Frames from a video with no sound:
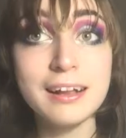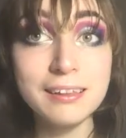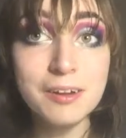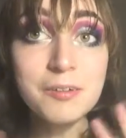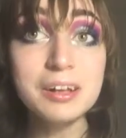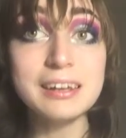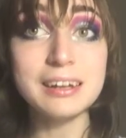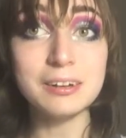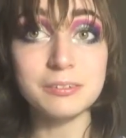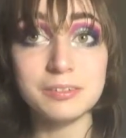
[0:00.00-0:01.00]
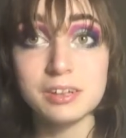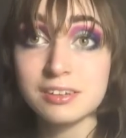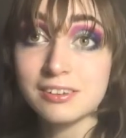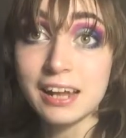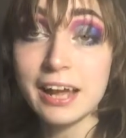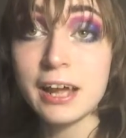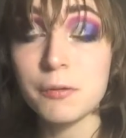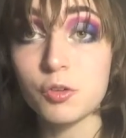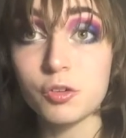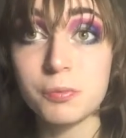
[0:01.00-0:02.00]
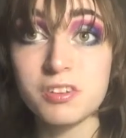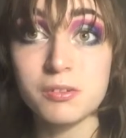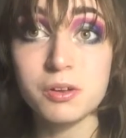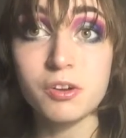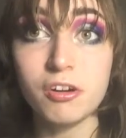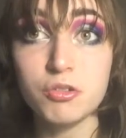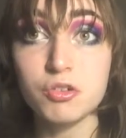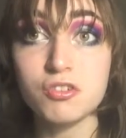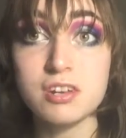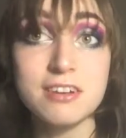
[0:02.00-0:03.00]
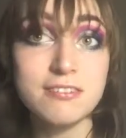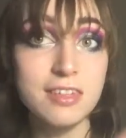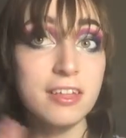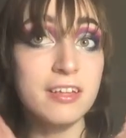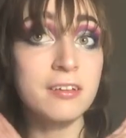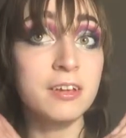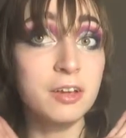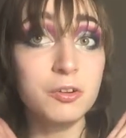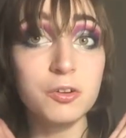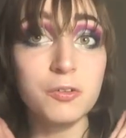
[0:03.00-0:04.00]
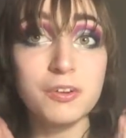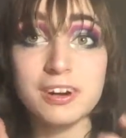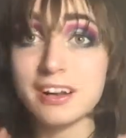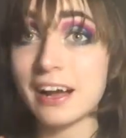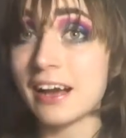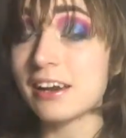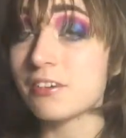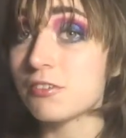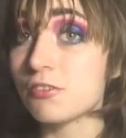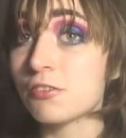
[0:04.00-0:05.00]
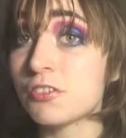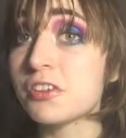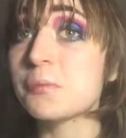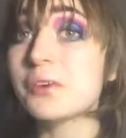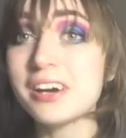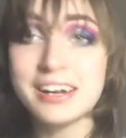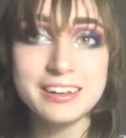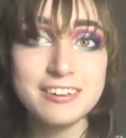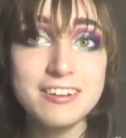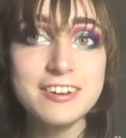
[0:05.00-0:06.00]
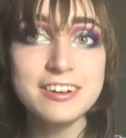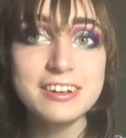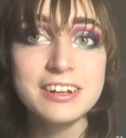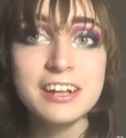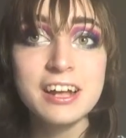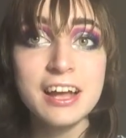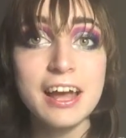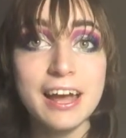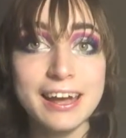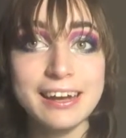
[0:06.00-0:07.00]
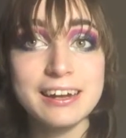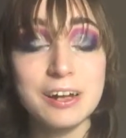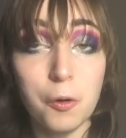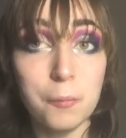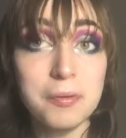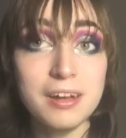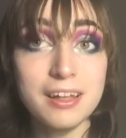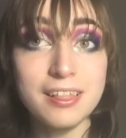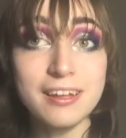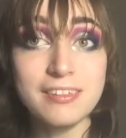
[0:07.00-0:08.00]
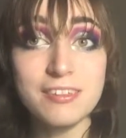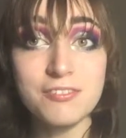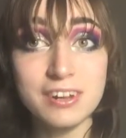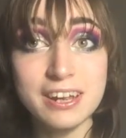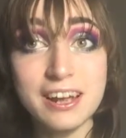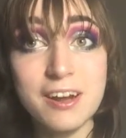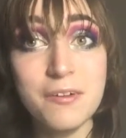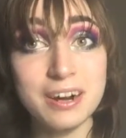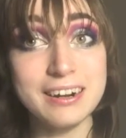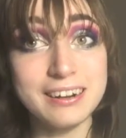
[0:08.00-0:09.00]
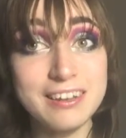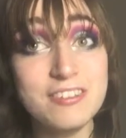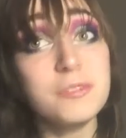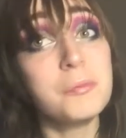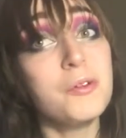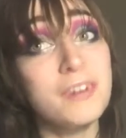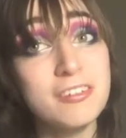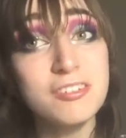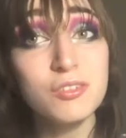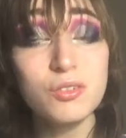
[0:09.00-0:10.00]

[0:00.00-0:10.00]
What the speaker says: Hello! Today I'm going to be showing you how to achieve this unicorn kind of shimmery look, and I hope you guys like this video, and let's just move on to the